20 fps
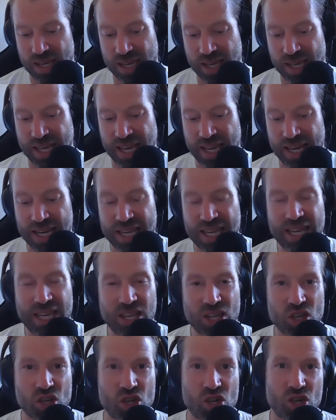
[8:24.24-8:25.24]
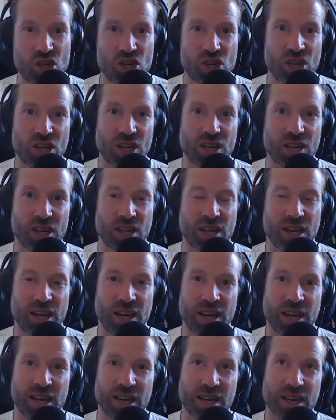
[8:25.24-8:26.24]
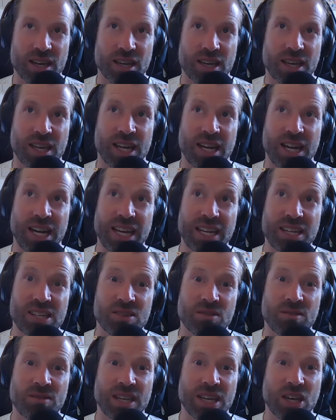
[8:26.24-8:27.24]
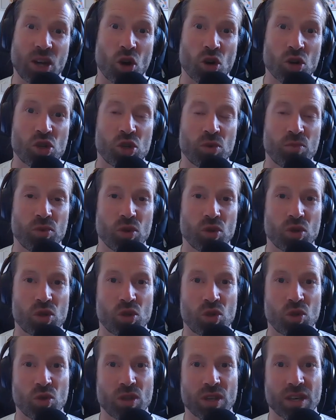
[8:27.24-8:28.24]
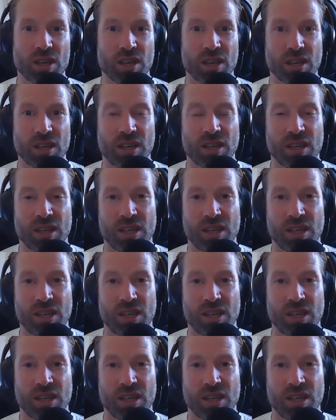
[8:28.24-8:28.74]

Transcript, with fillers: can each uh, collectively contribute to the